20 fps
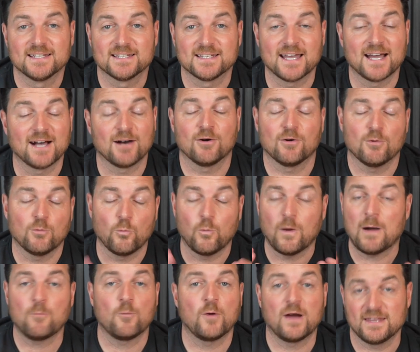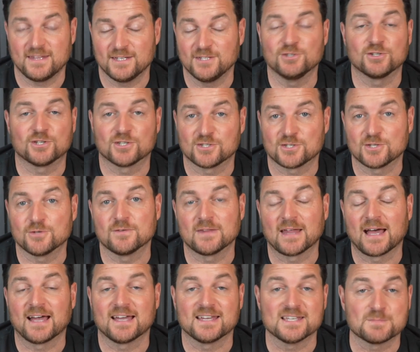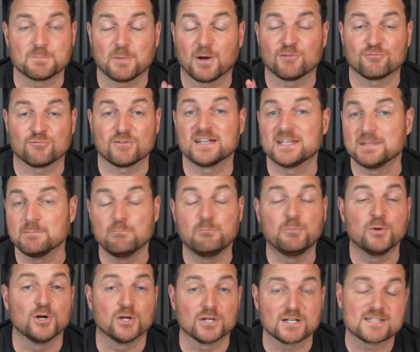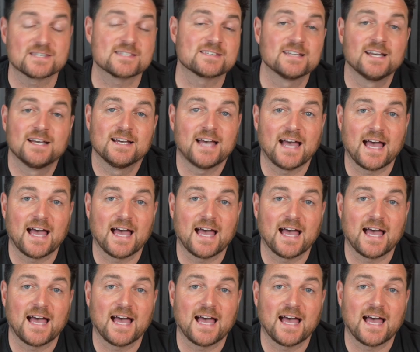Now, one way that you can do that is by reading books.